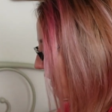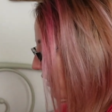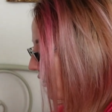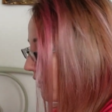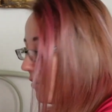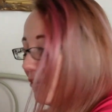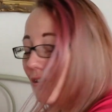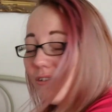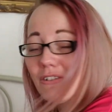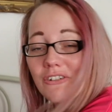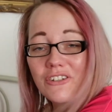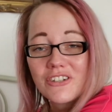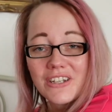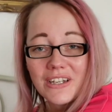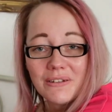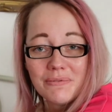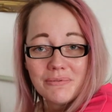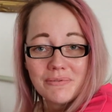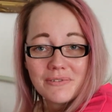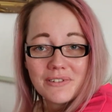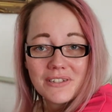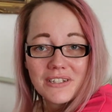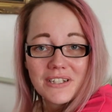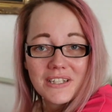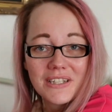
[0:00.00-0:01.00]
color
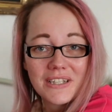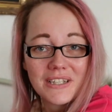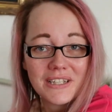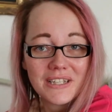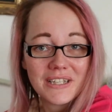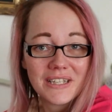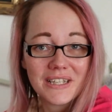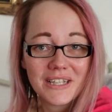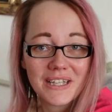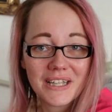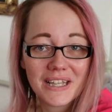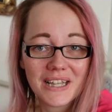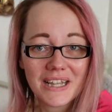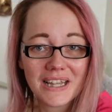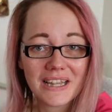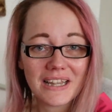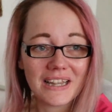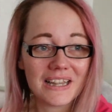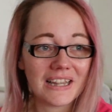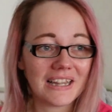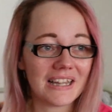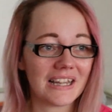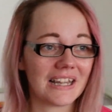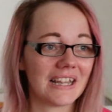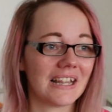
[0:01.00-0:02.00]
shift,
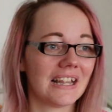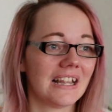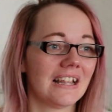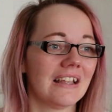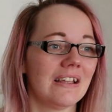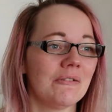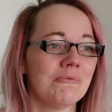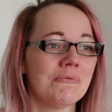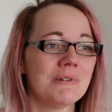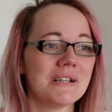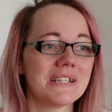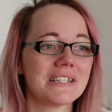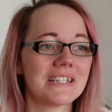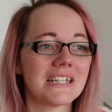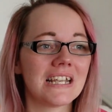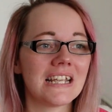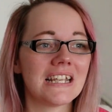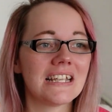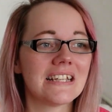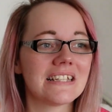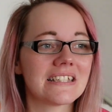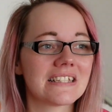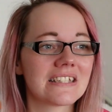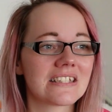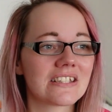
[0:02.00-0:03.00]
which
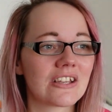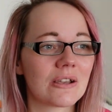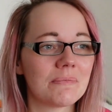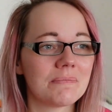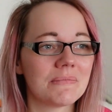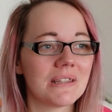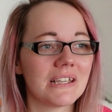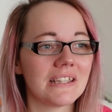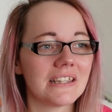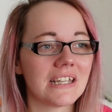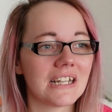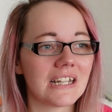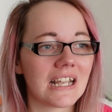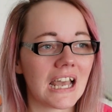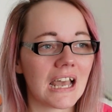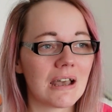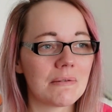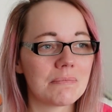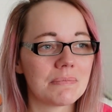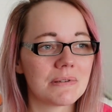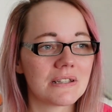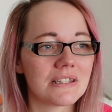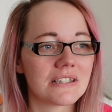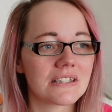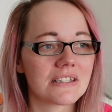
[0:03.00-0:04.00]
is something that
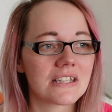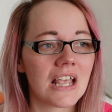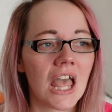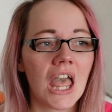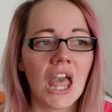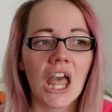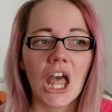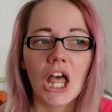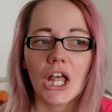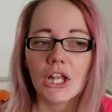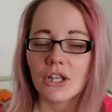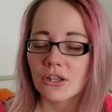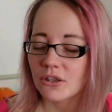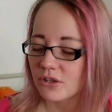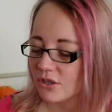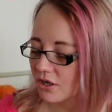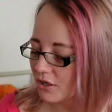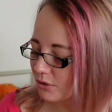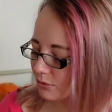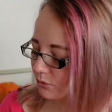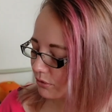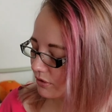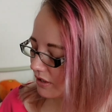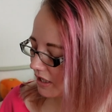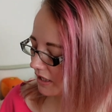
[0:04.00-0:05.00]
happens
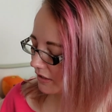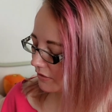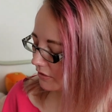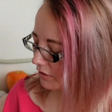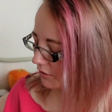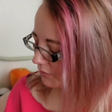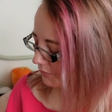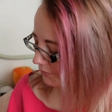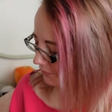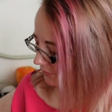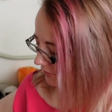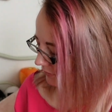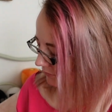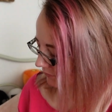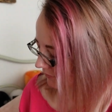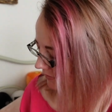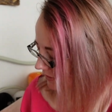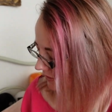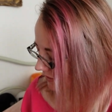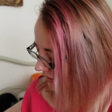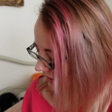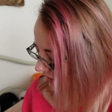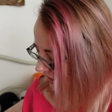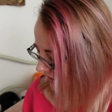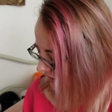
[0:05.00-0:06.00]
not that often
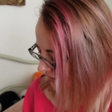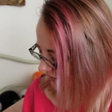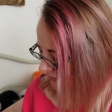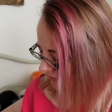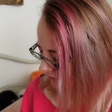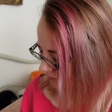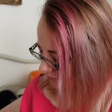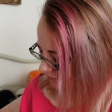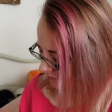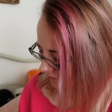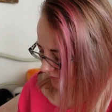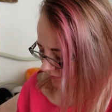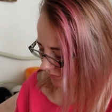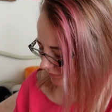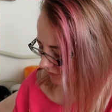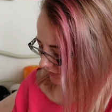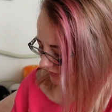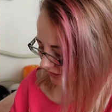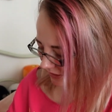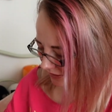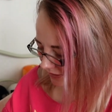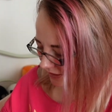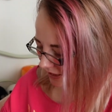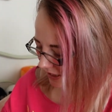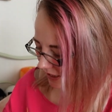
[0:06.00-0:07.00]
with, like,
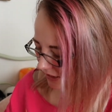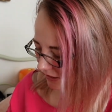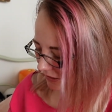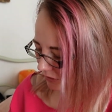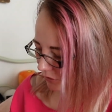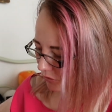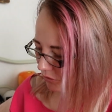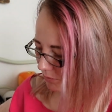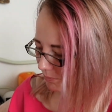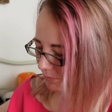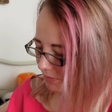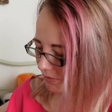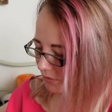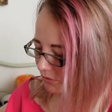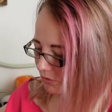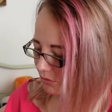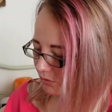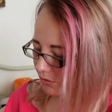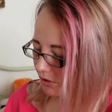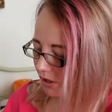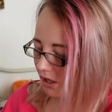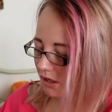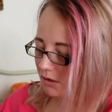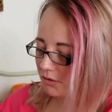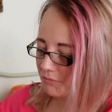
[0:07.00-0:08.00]
léttlopi
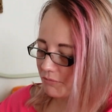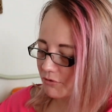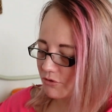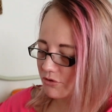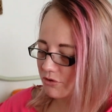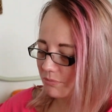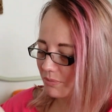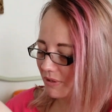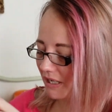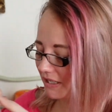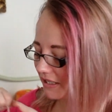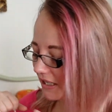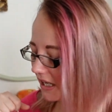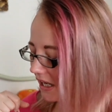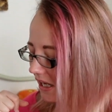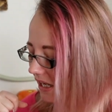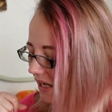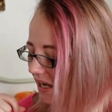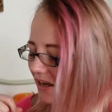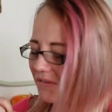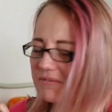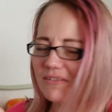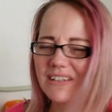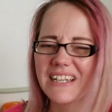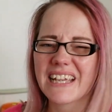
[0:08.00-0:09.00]
or alfastopi, and I
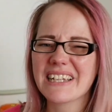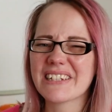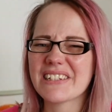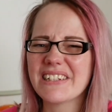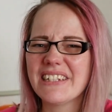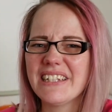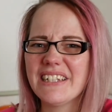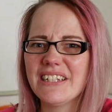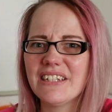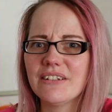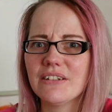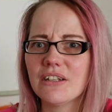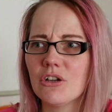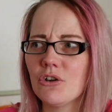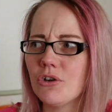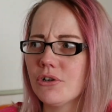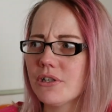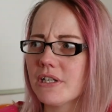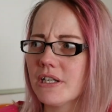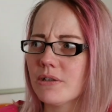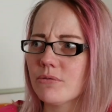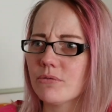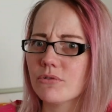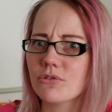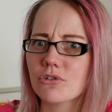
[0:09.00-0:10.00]
haven't actually heard
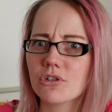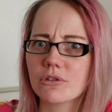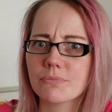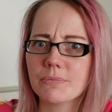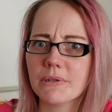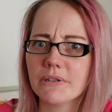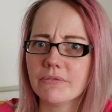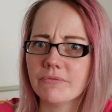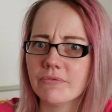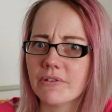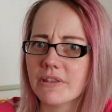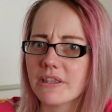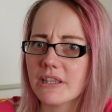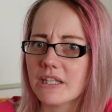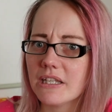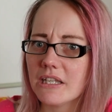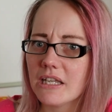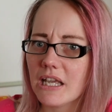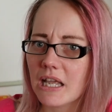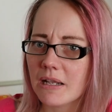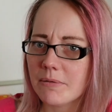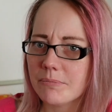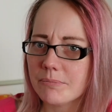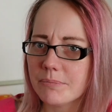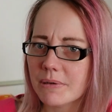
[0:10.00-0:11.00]
anyone talk about with
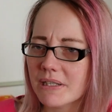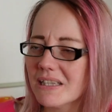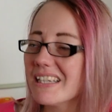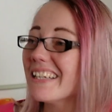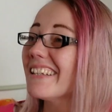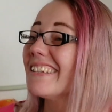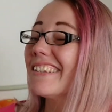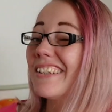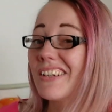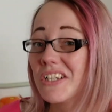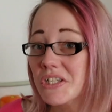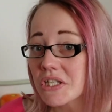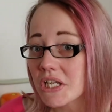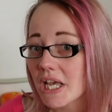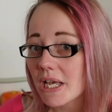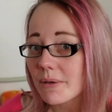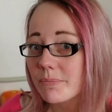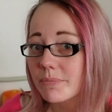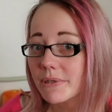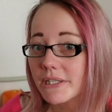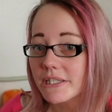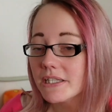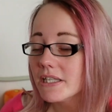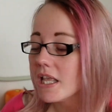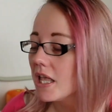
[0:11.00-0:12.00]
the Einband. It does
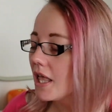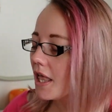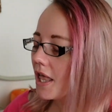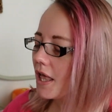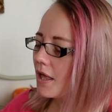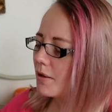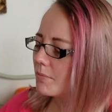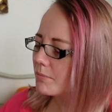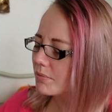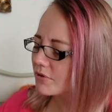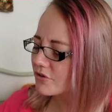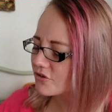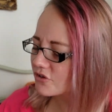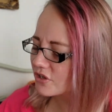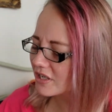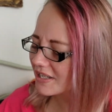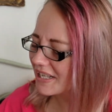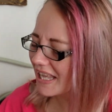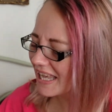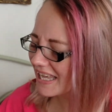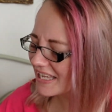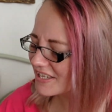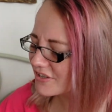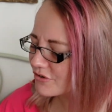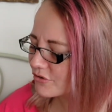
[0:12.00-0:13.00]
happen, but it's not
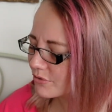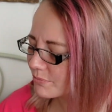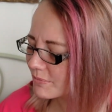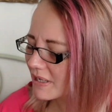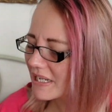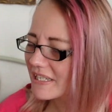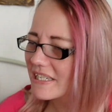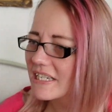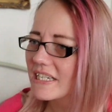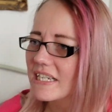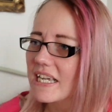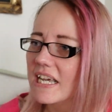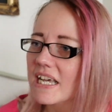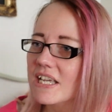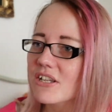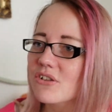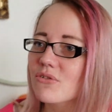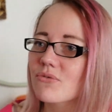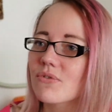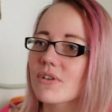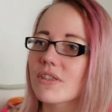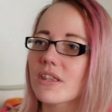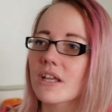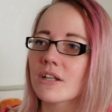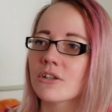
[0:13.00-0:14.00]
as dramatic as
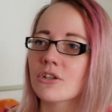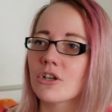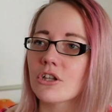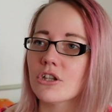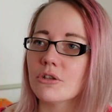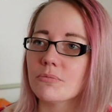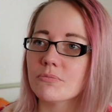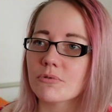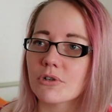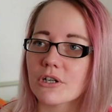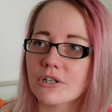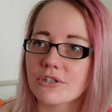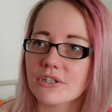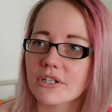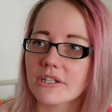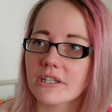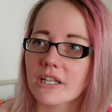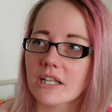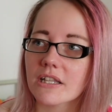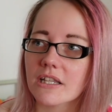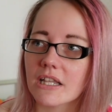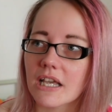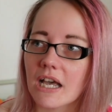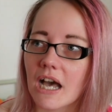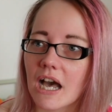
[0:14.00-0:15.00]
with another project
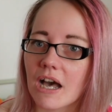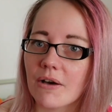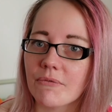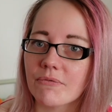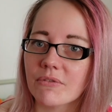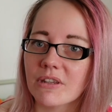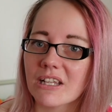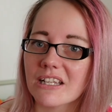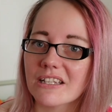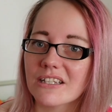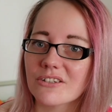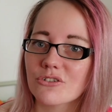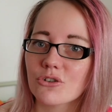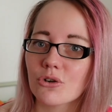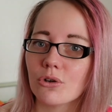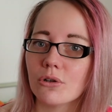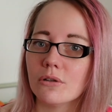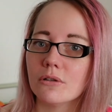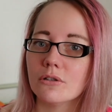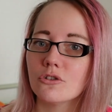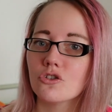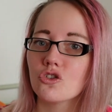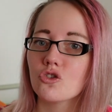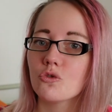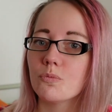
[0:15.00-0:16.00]
that they have that is
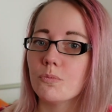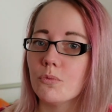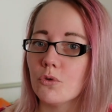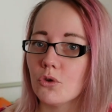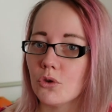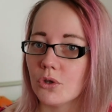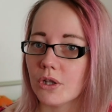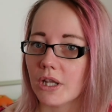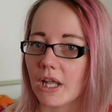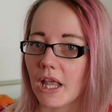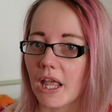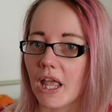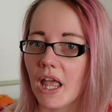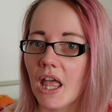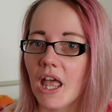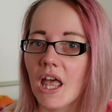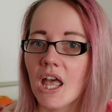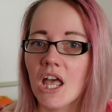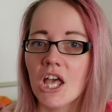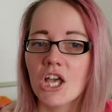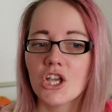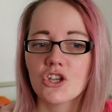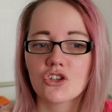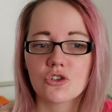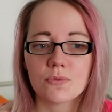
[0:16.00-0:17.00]
called Spuni.
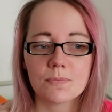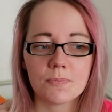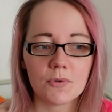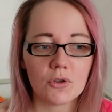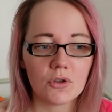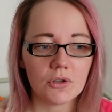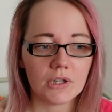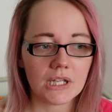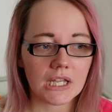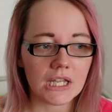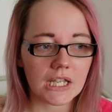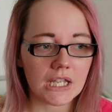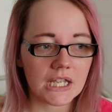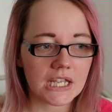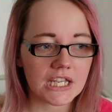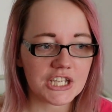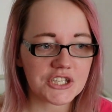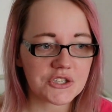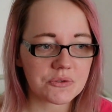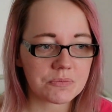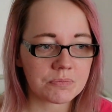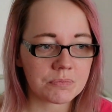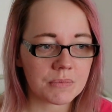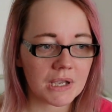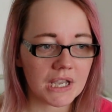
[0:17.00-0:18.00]
Spuni
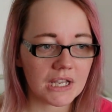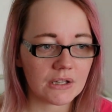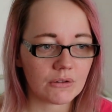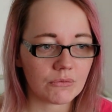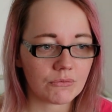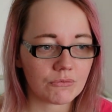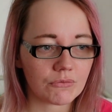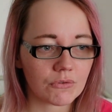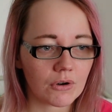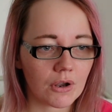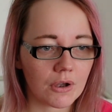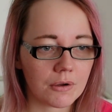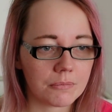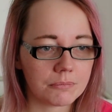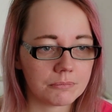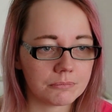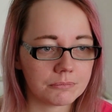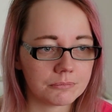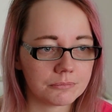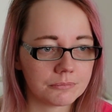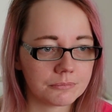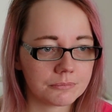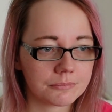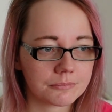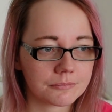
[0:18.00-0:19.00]
is made
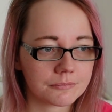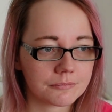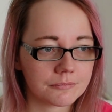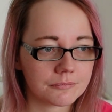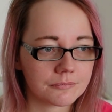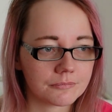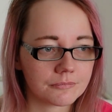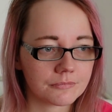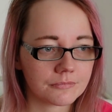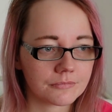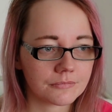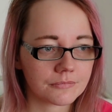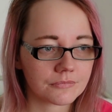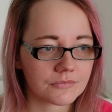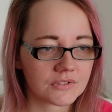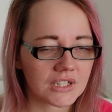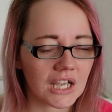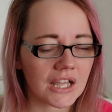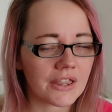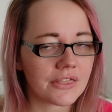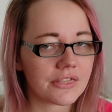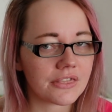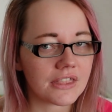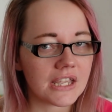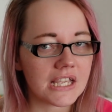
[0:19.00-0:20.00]
from,
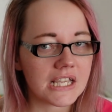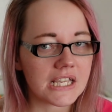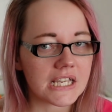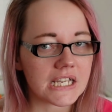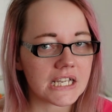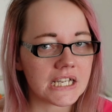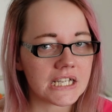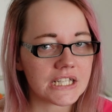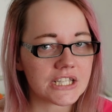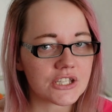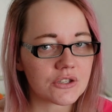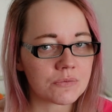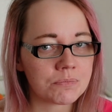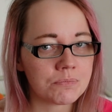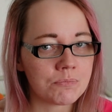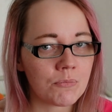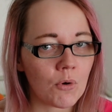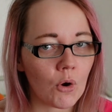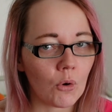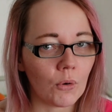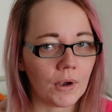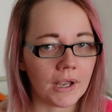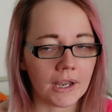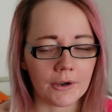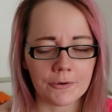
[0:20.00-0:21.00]
I think it's
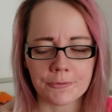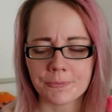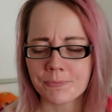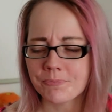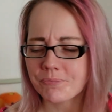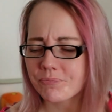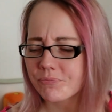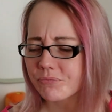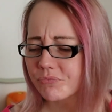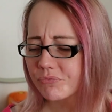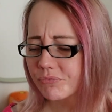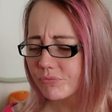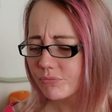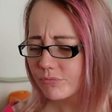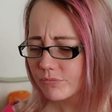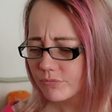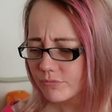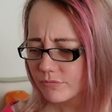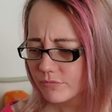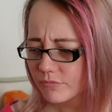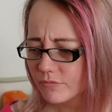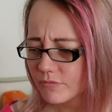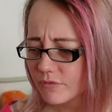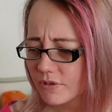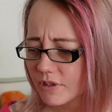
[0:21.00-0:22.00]
mohair.
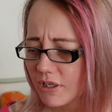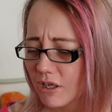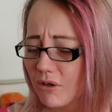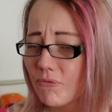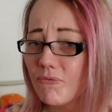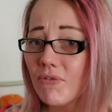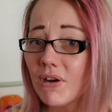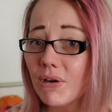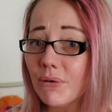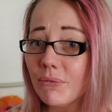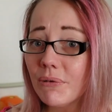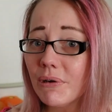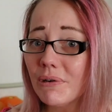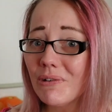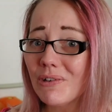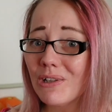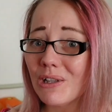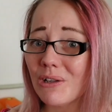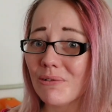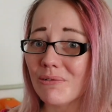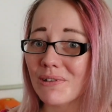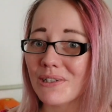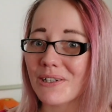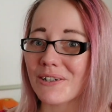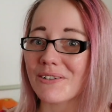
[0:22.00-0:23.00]
Very
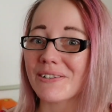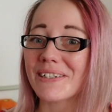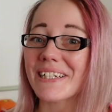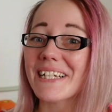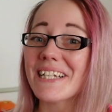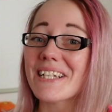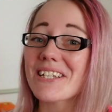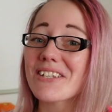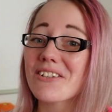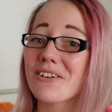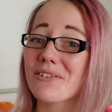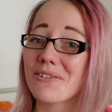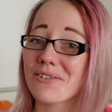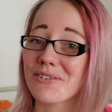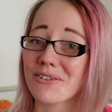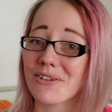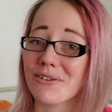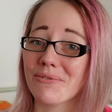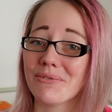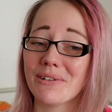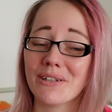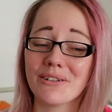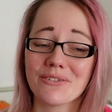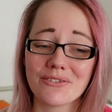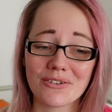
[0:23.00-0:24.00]
lovely yarn. It's so
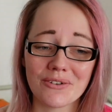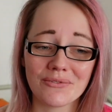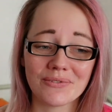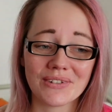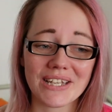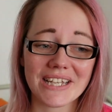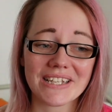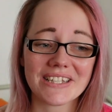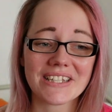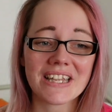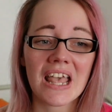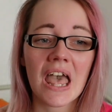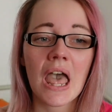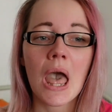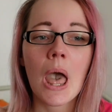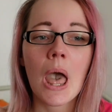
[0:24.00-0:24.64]
soft, it's so nice,